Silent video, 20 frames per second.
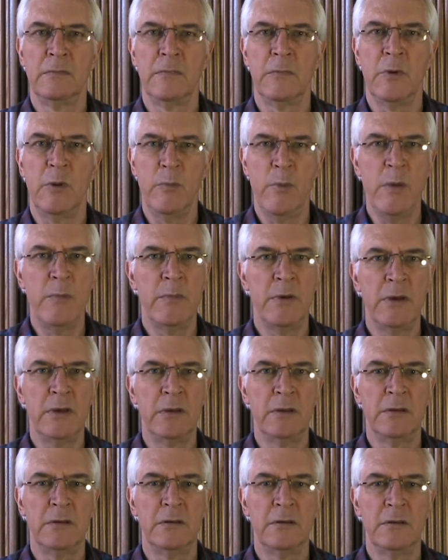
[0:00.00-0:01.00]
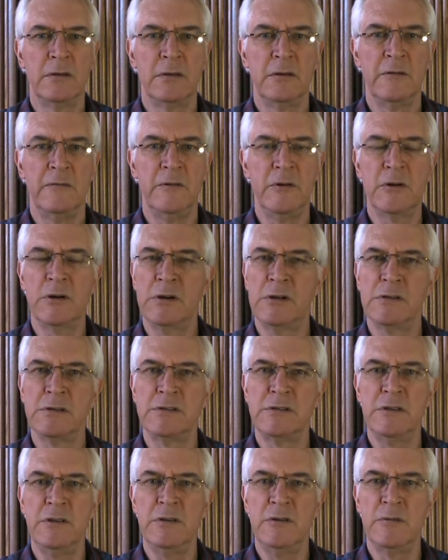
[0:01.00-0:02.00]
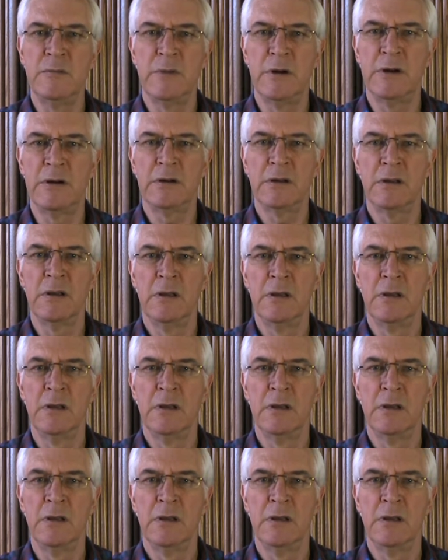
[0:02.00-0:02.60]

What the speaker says: Remember, if you can't see your mark,